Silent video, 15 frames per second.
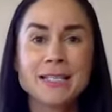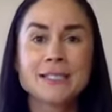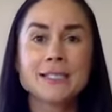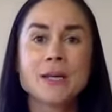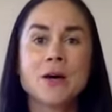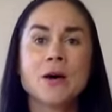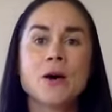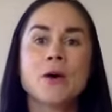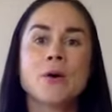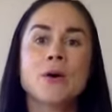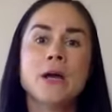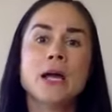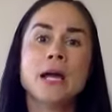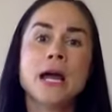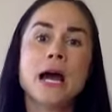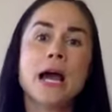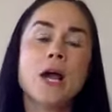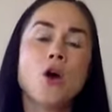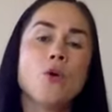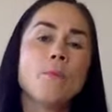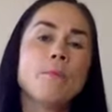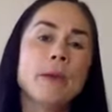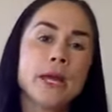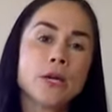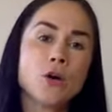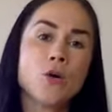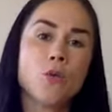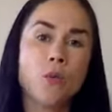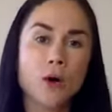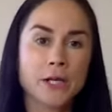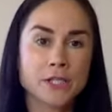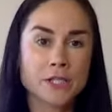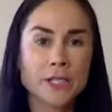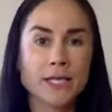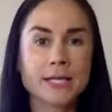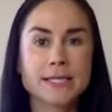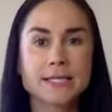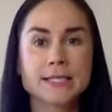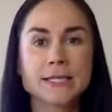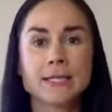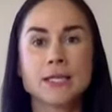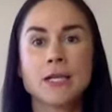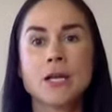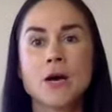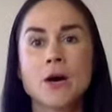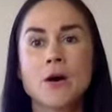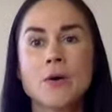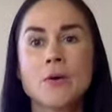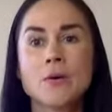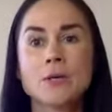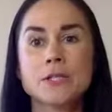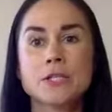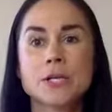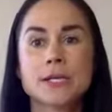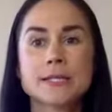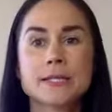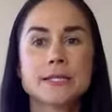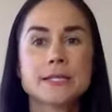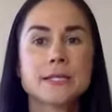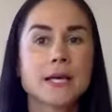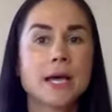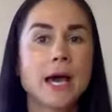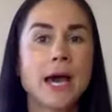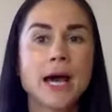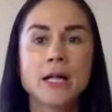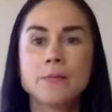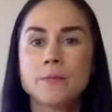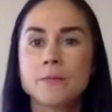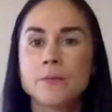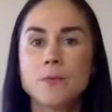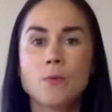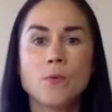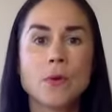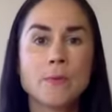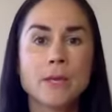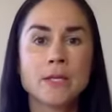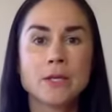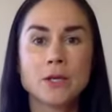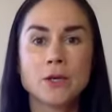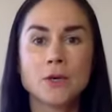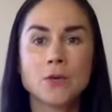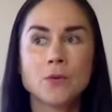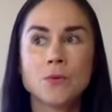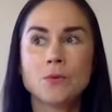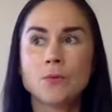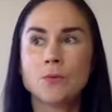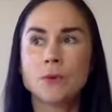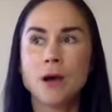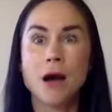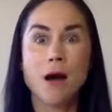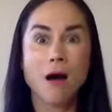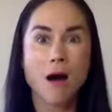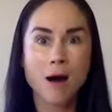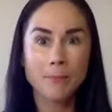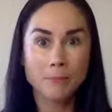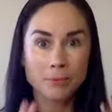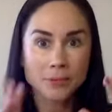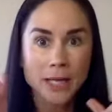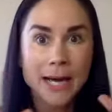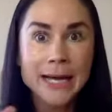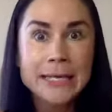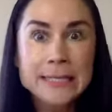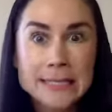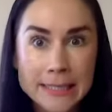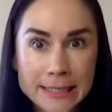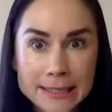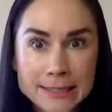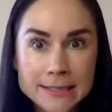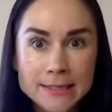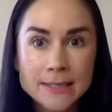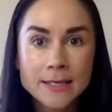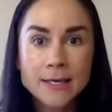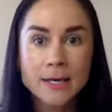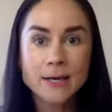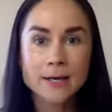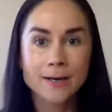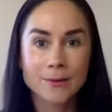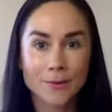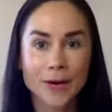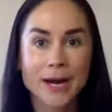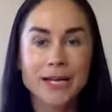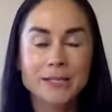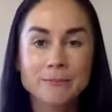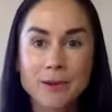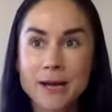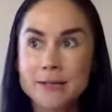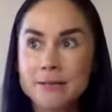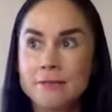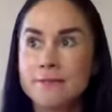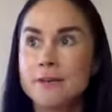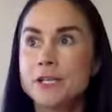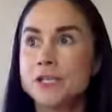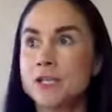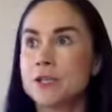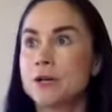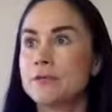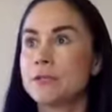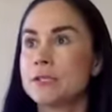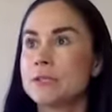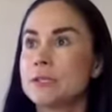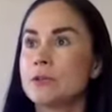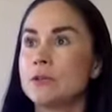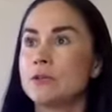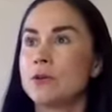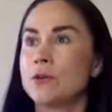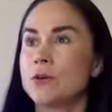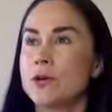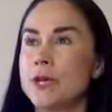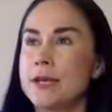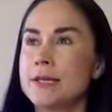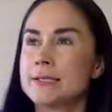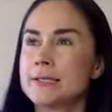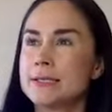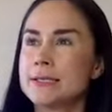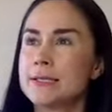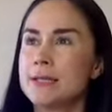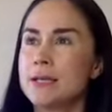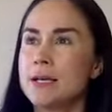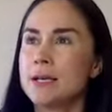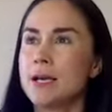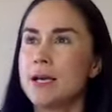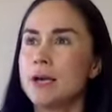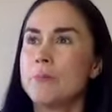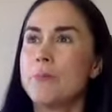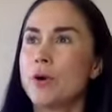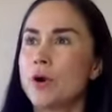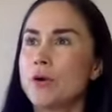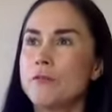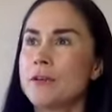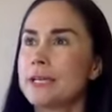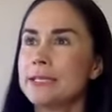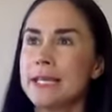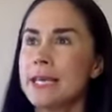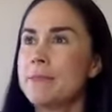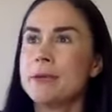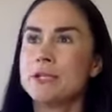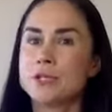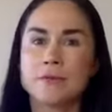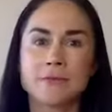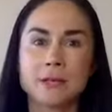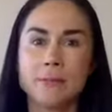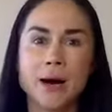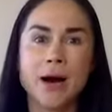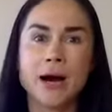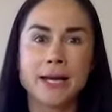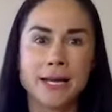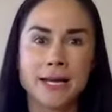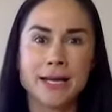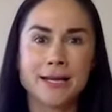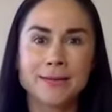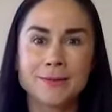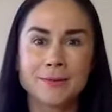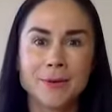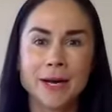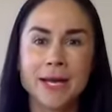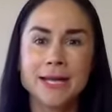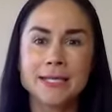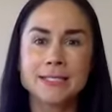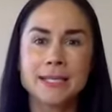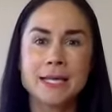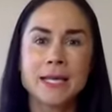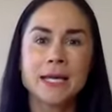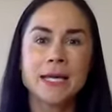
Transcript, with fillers: so i hope men who watch this you know just help women who are blinded right by the vision of this glorious perfect image of the body right